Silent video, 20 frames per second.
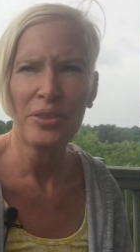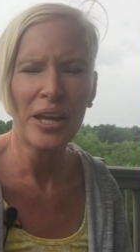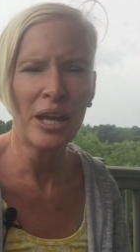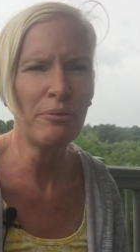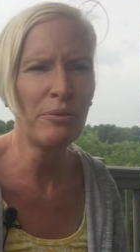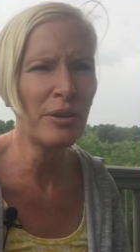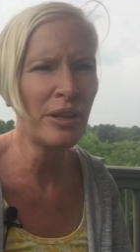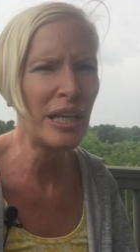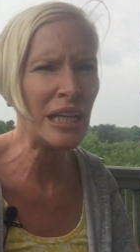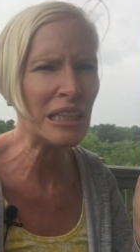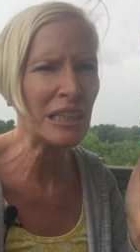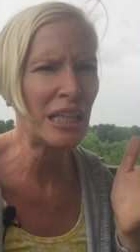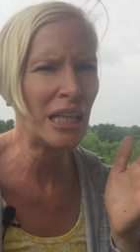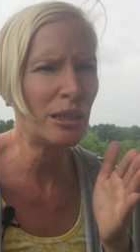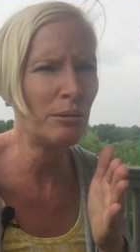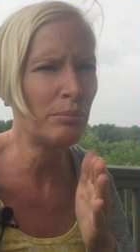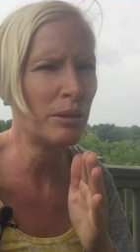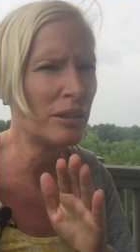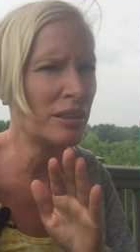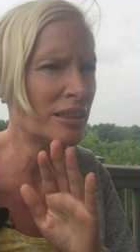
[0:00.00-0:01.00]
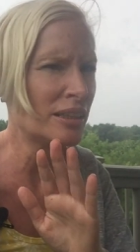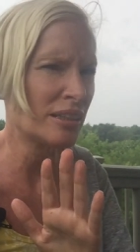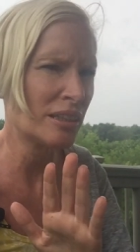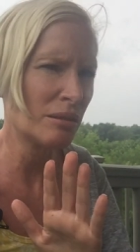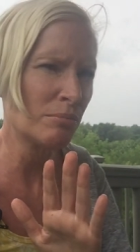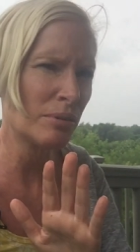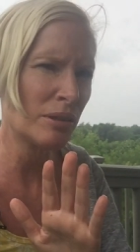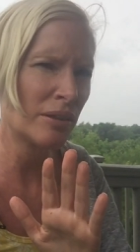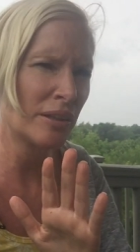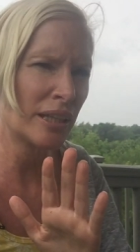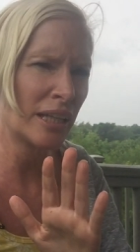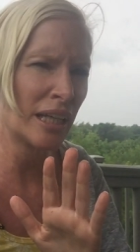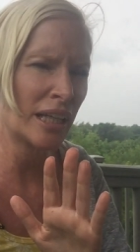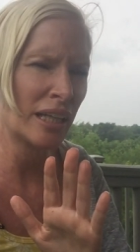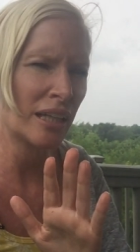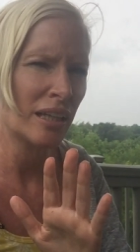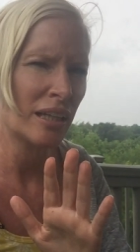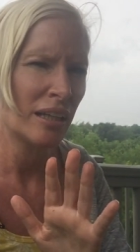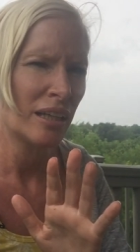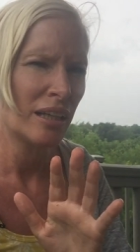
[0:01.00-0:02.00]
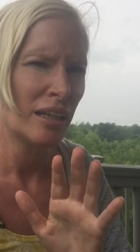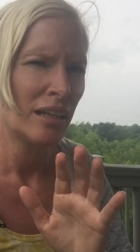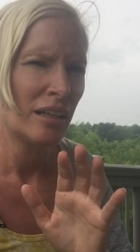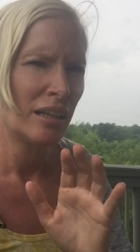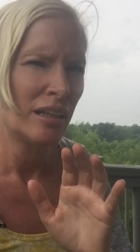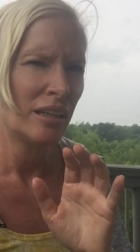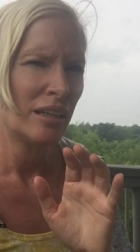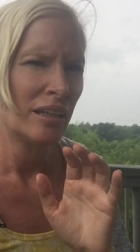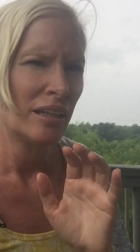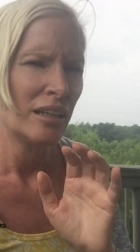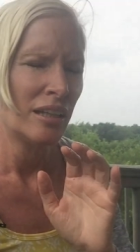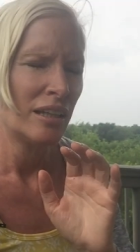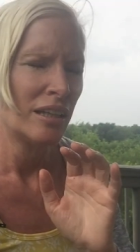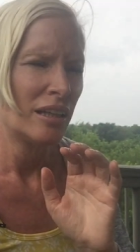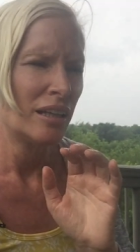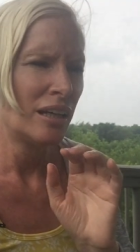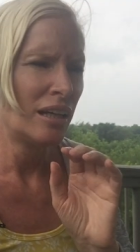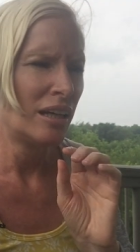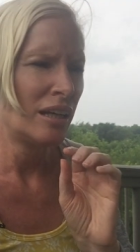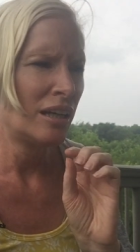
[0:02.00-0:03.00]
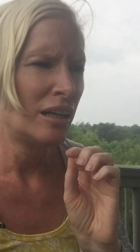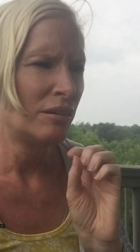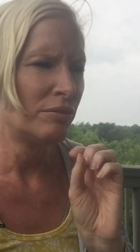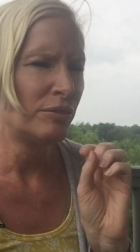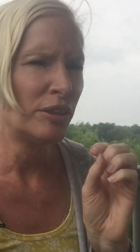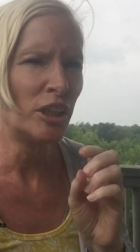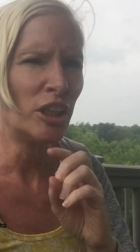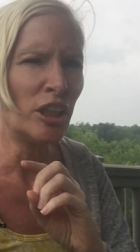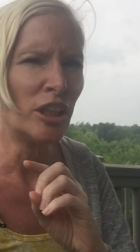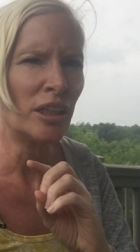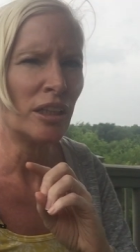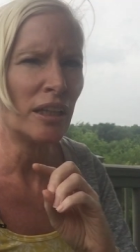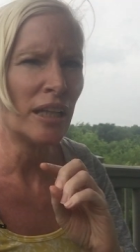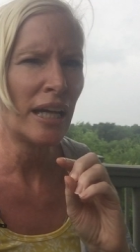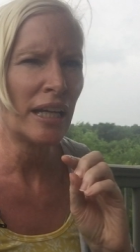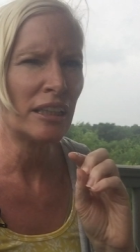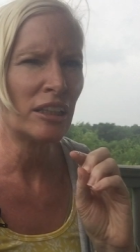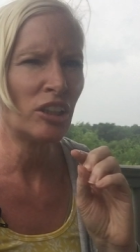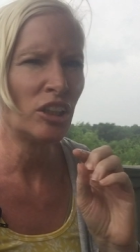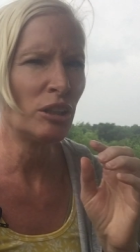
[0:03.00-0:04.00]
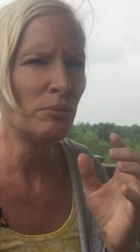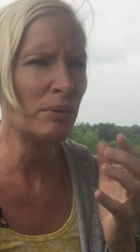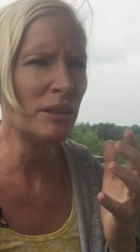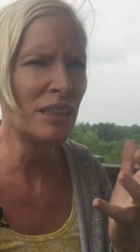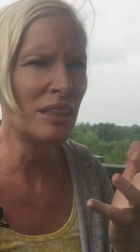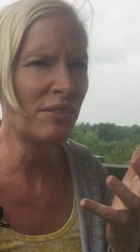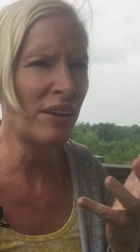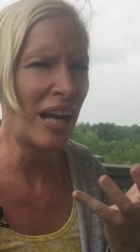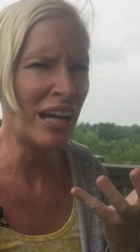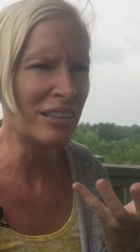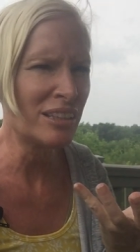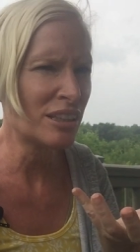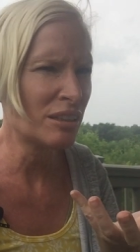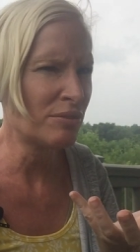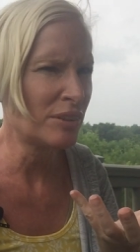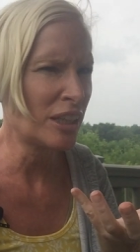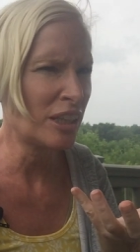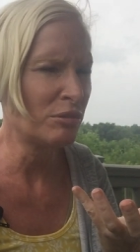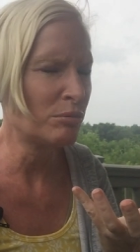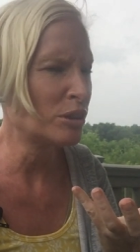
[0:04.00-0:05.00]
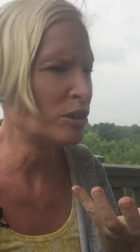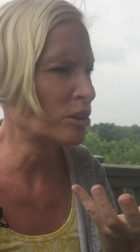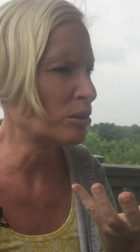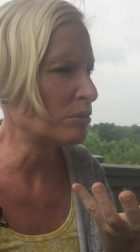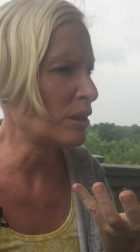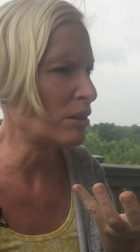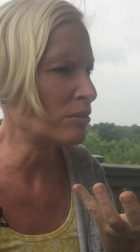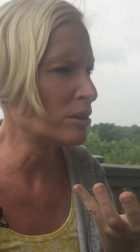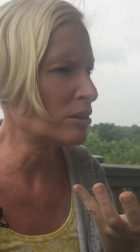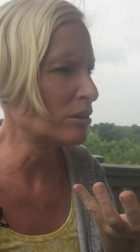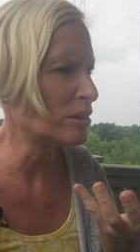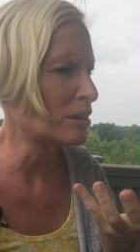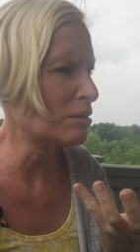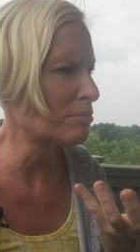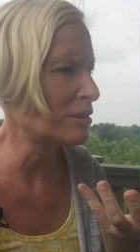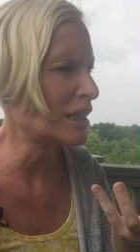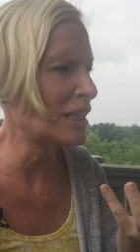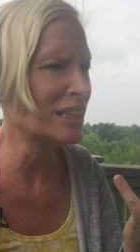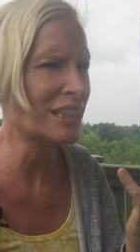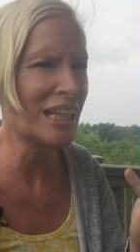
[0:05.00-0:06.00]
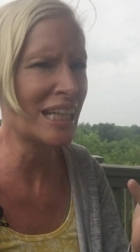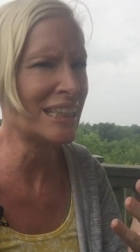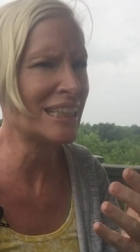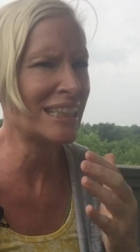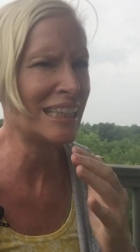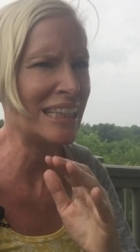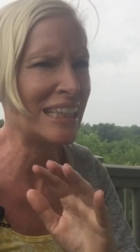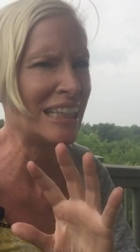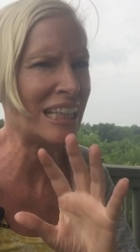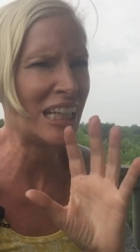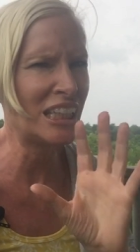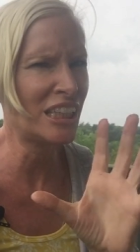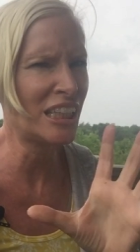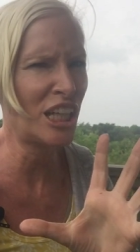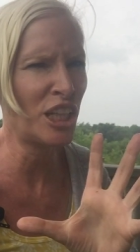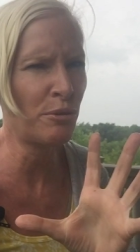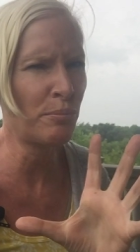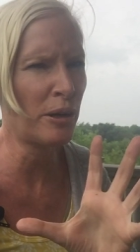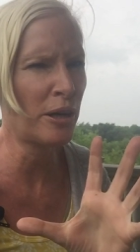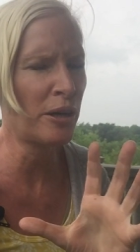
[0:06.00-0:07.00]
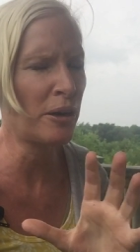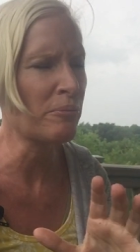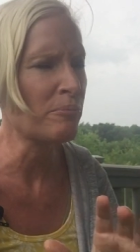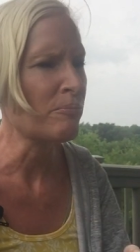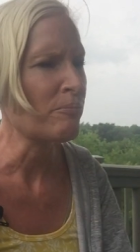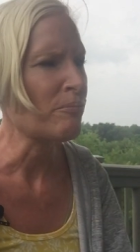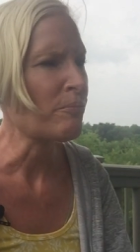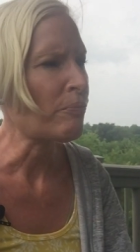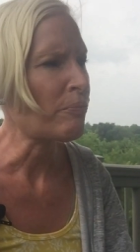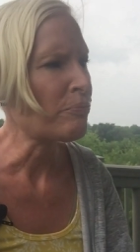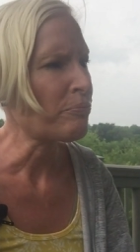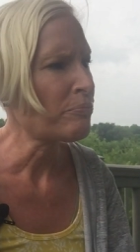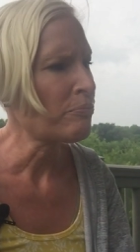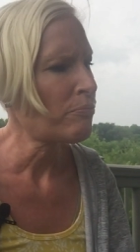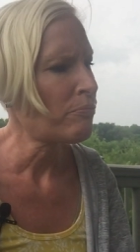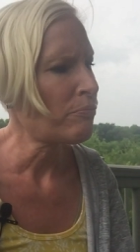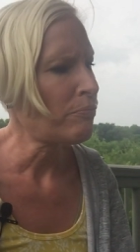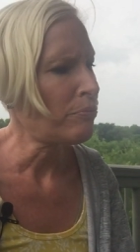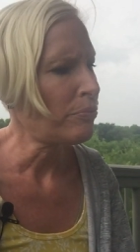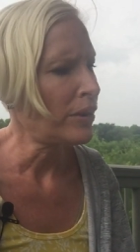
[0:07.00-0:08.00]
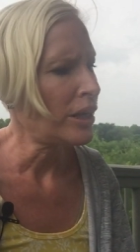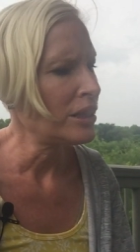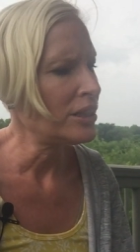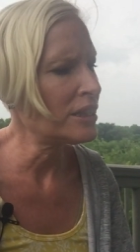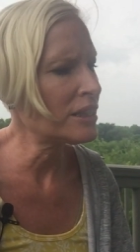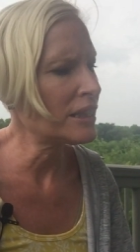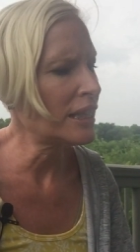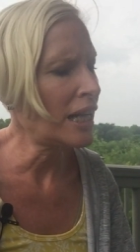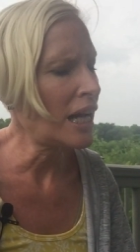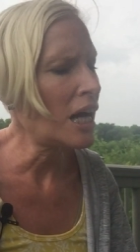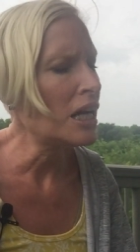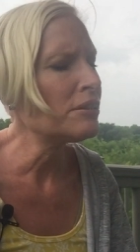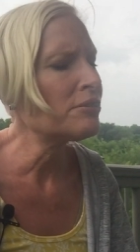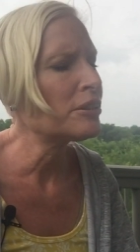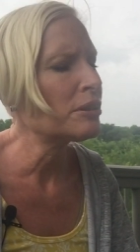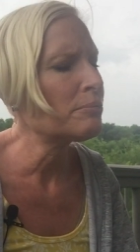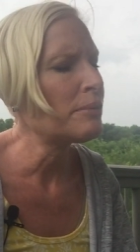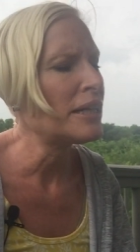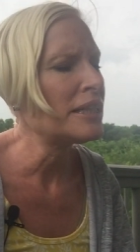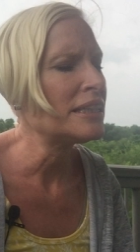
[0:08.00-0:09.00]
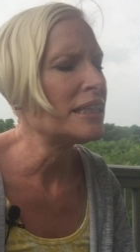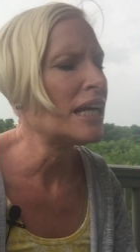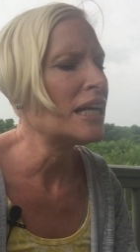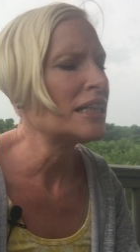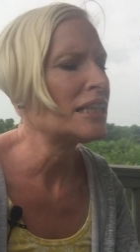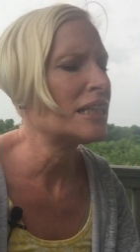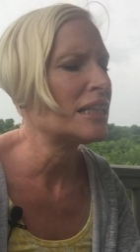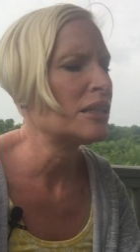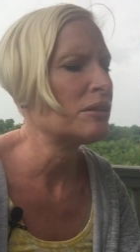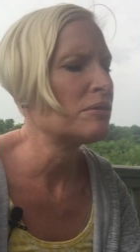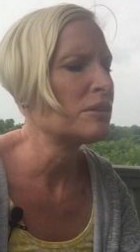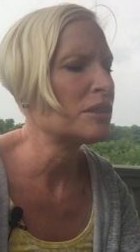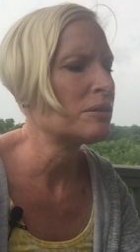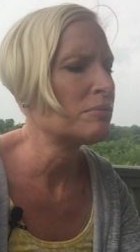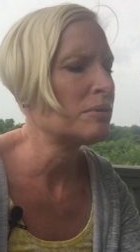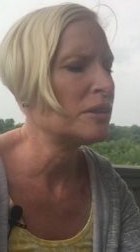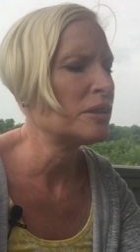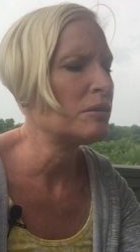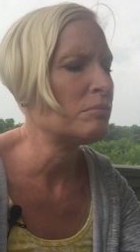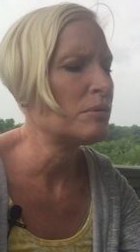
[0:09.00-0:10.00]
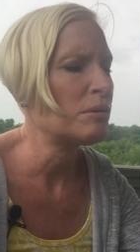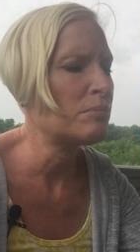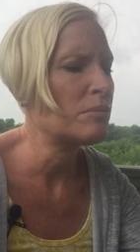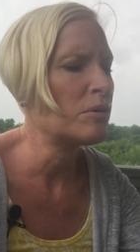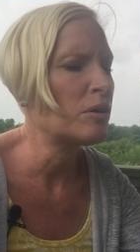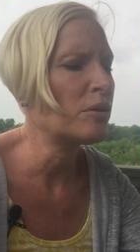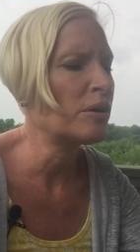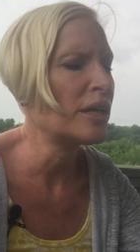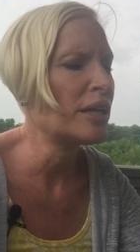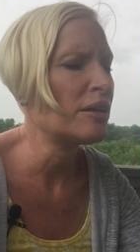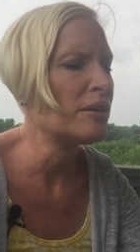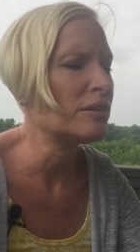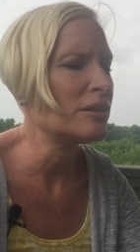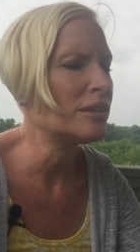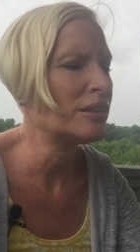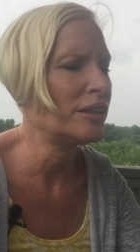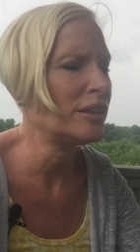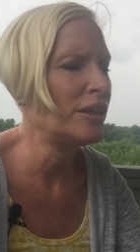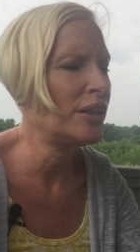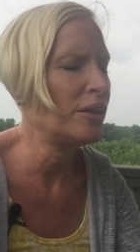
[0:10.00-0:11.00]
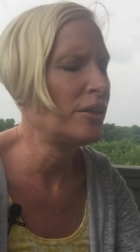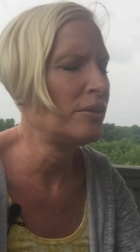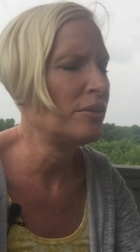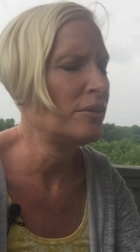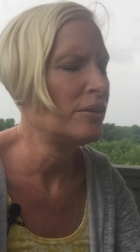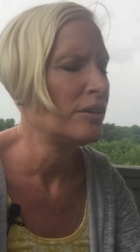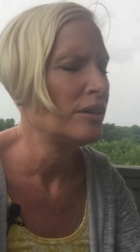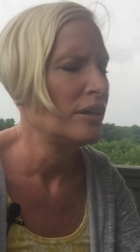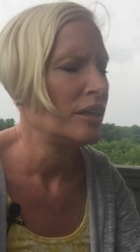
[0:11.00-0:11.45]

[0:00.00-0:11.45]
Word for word: I feel like a teddy bear is a symbol thing. Uh, for her, like she must have had stuffed animals around her or something because I see a teddy bear. She's like, after my death, there was little memorials, you know.